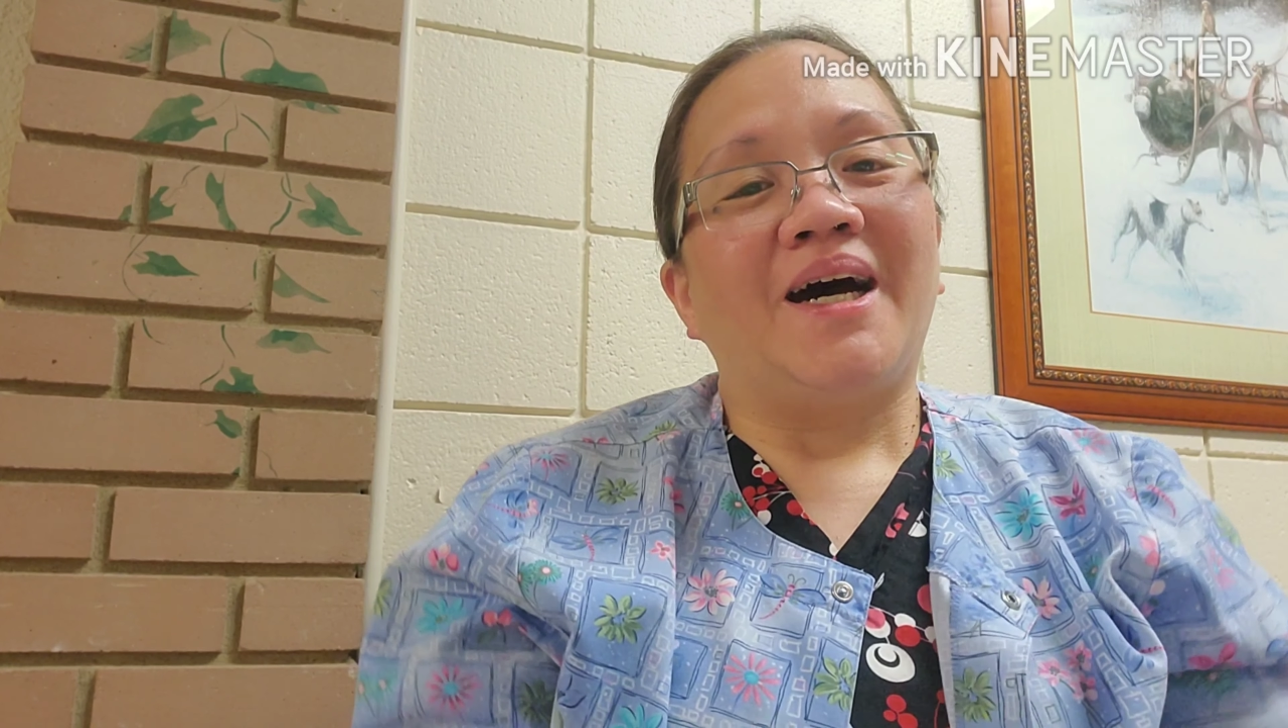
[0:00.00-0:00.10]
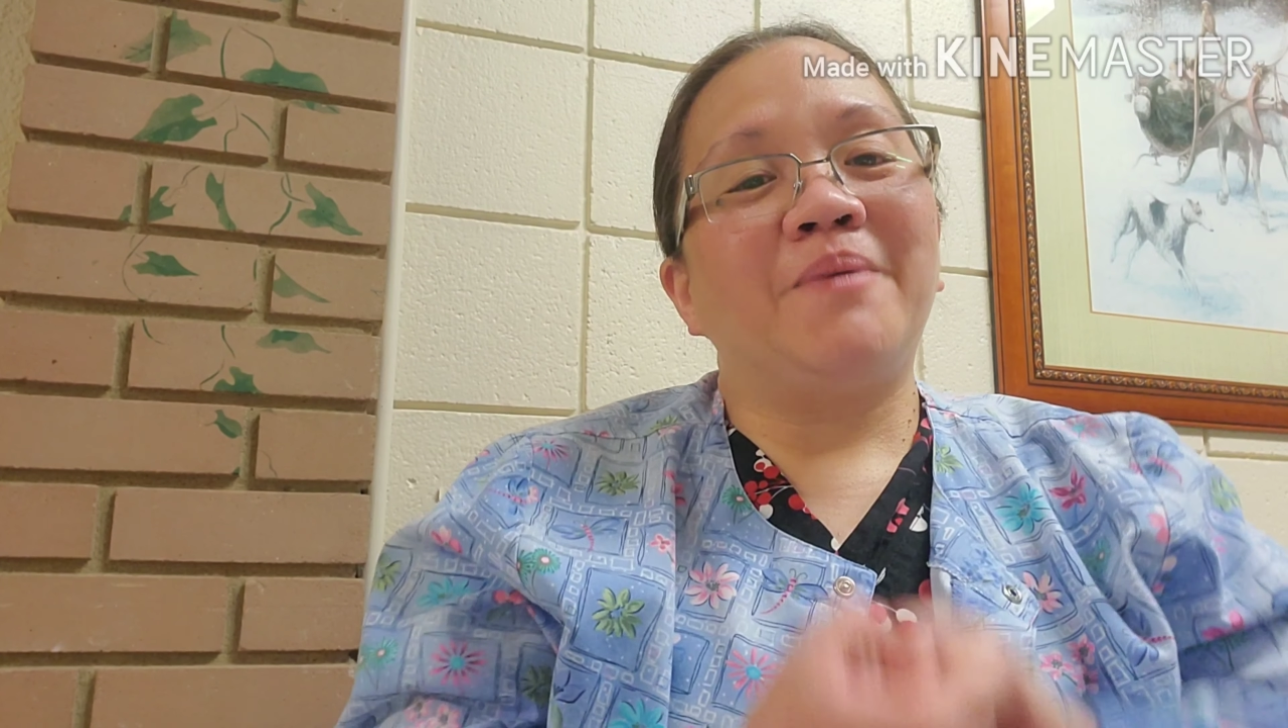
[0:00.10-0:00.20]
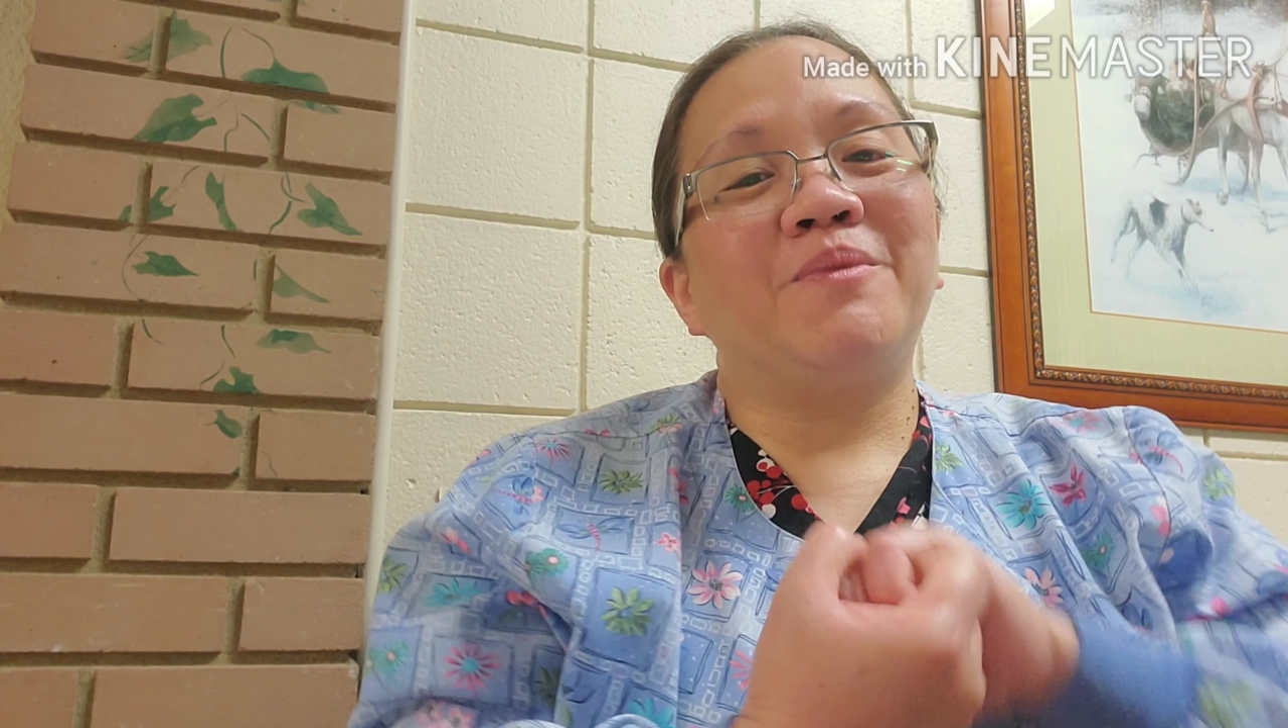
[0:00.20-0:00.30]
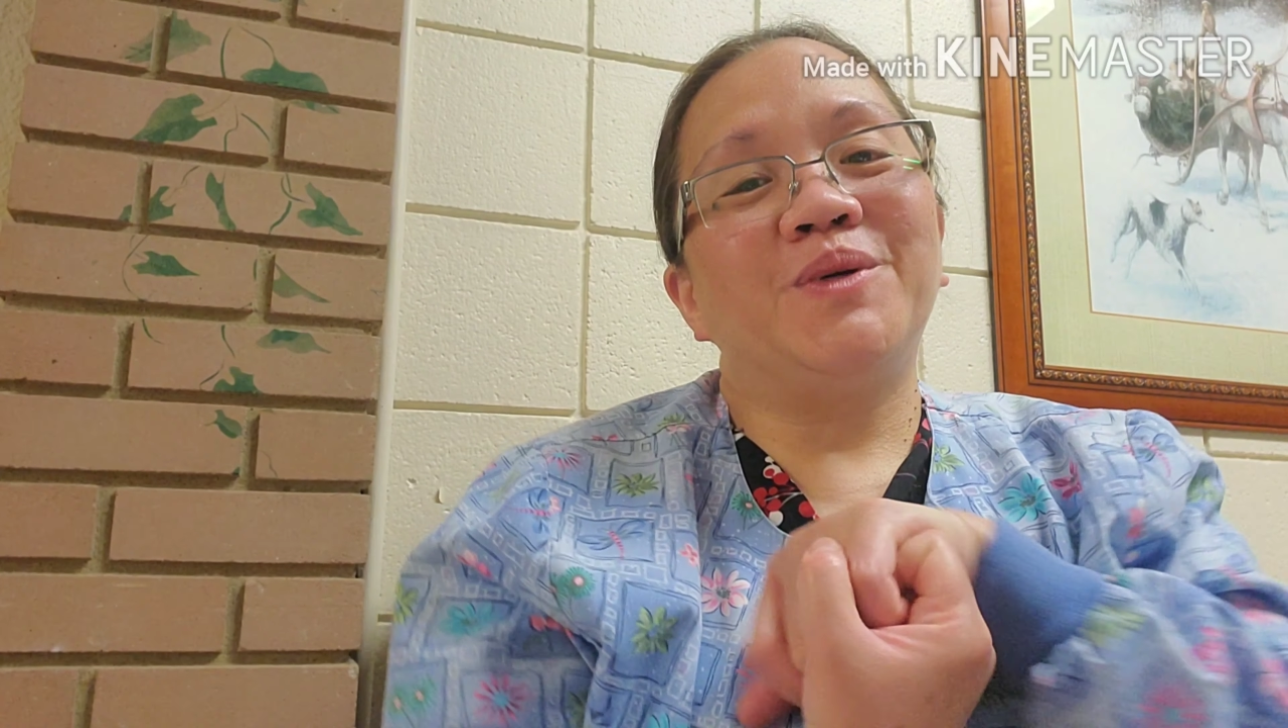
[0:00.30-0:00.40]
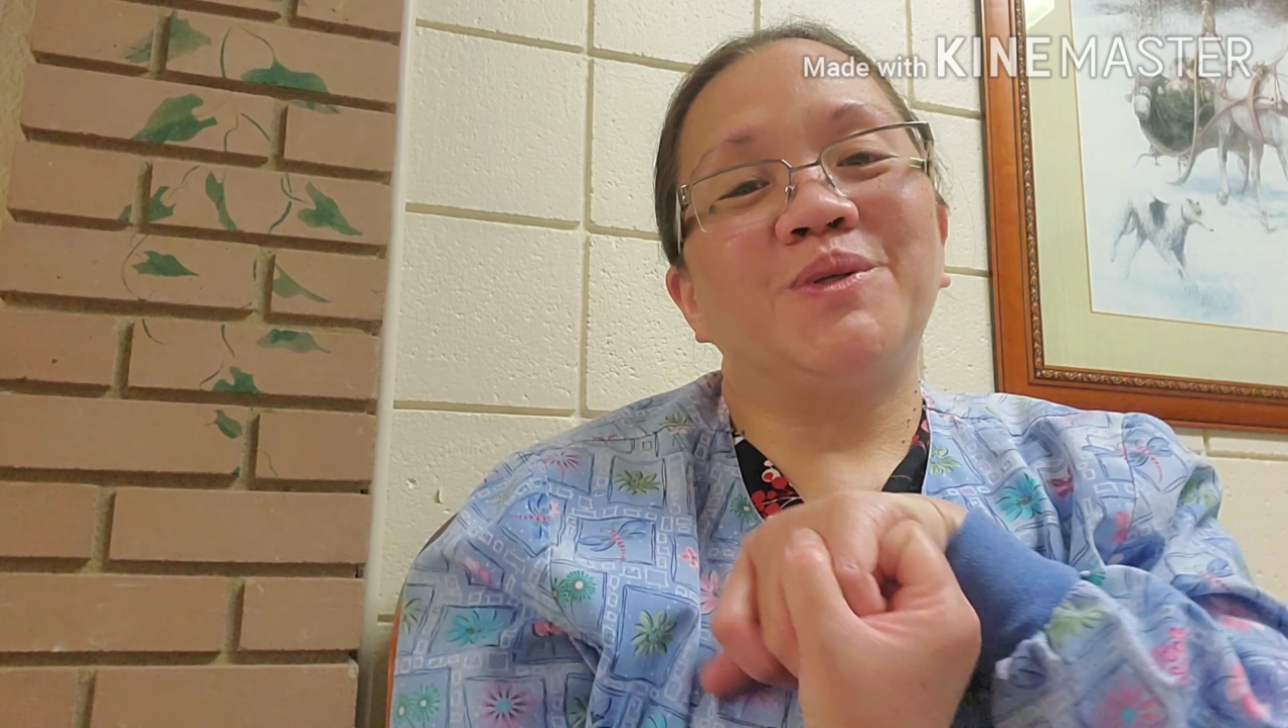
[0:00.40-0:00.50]

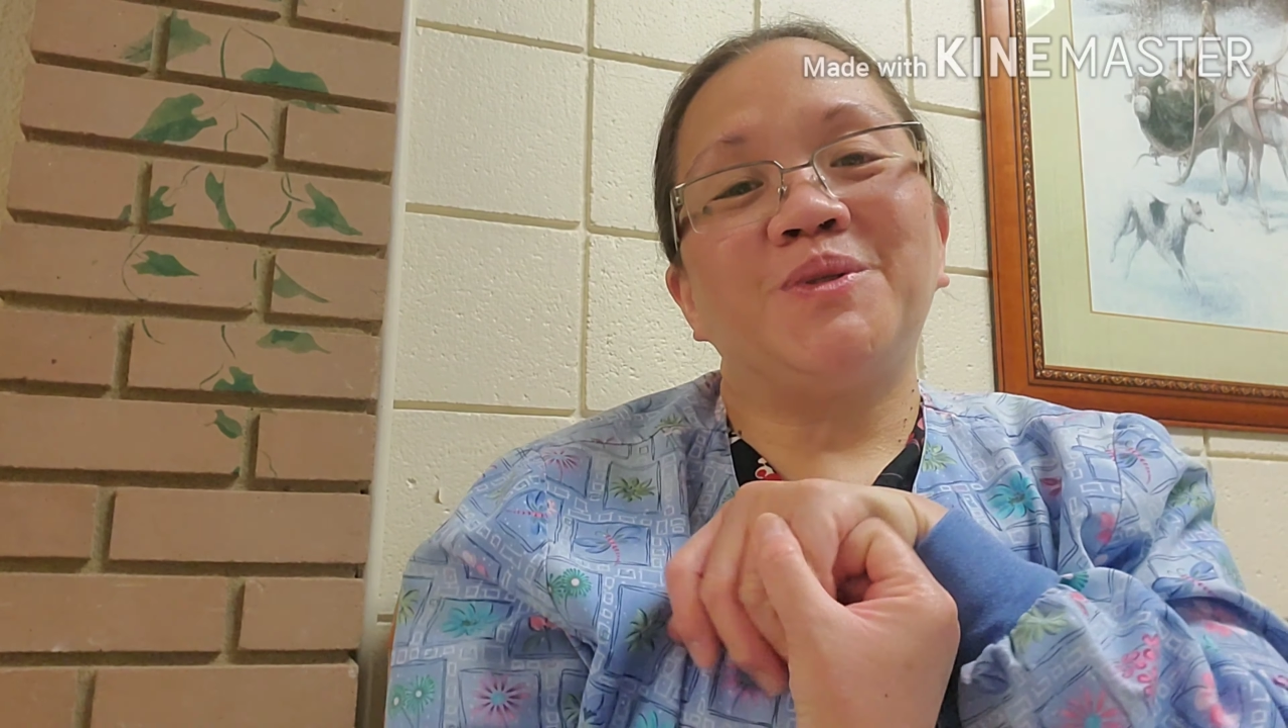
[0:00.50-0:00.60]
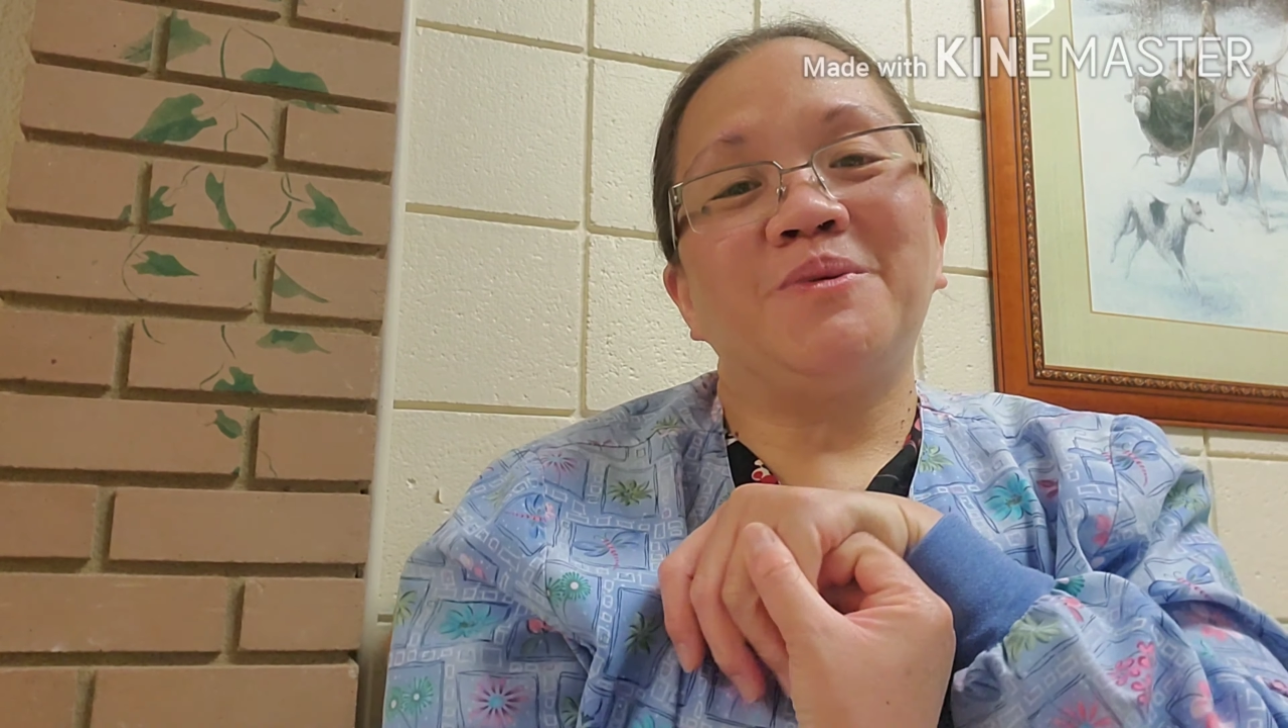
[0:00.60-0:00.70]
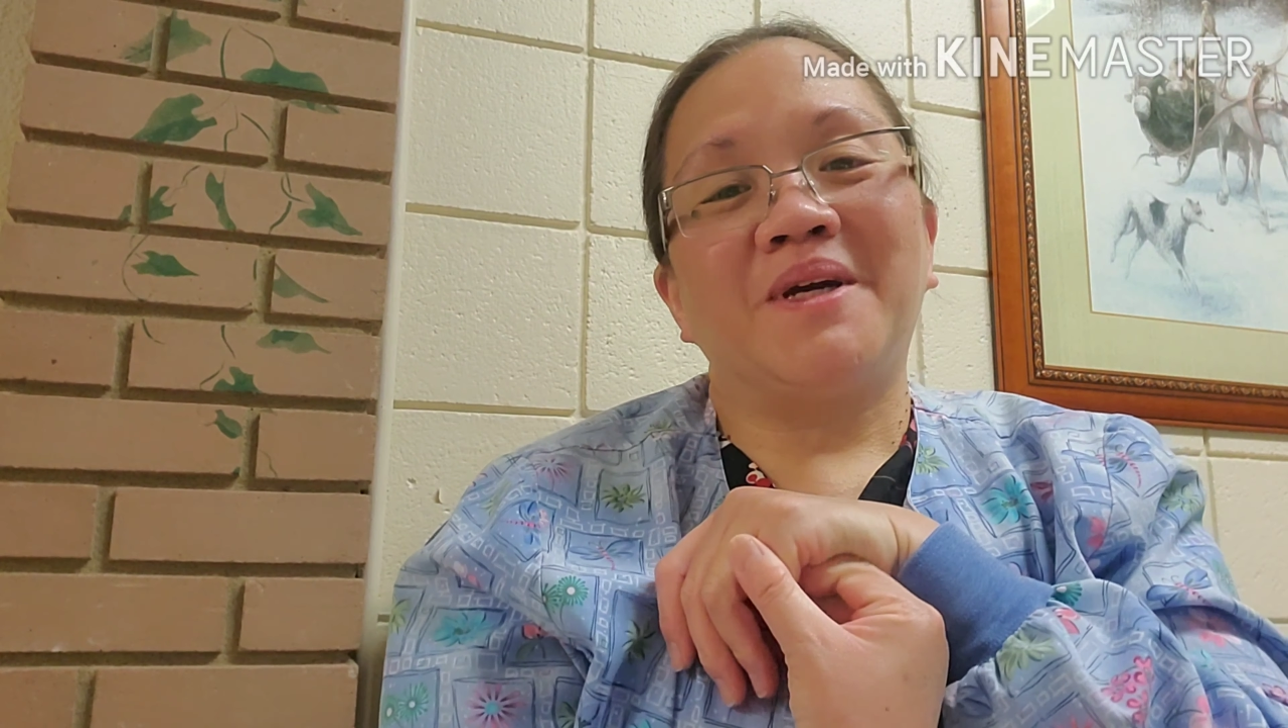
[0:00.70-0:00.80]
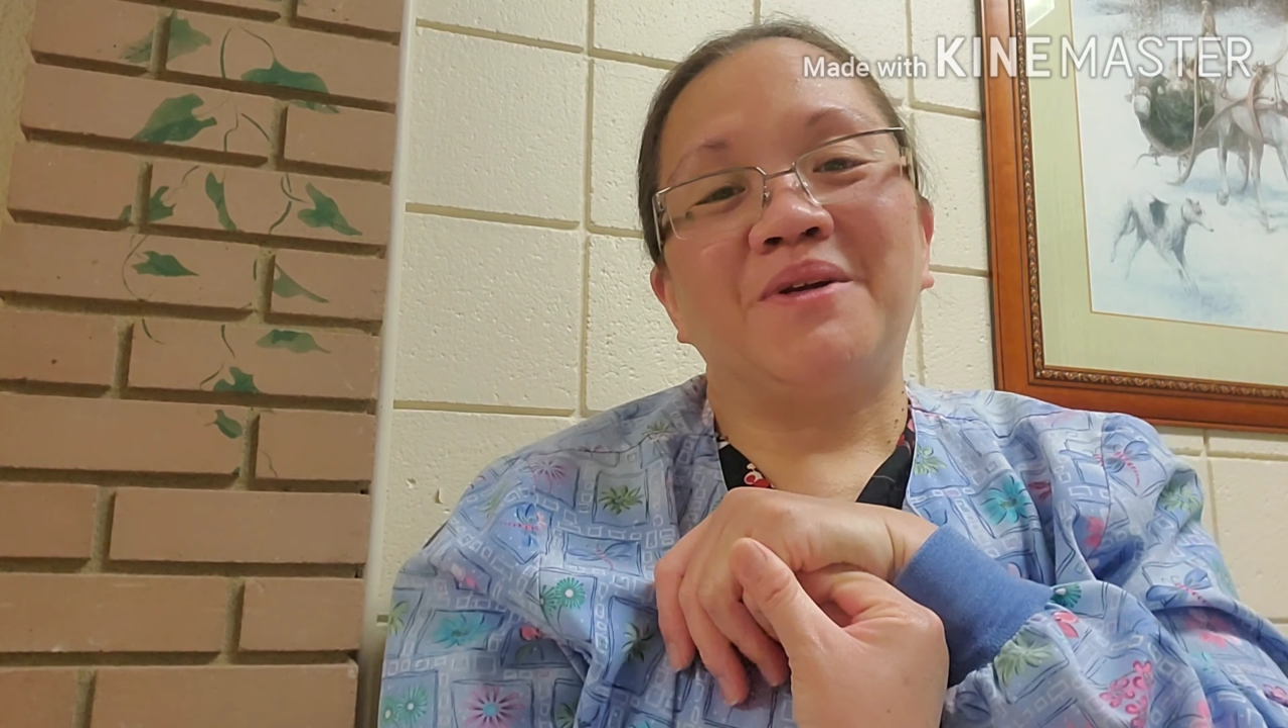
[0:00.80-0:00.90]
I'm going to do my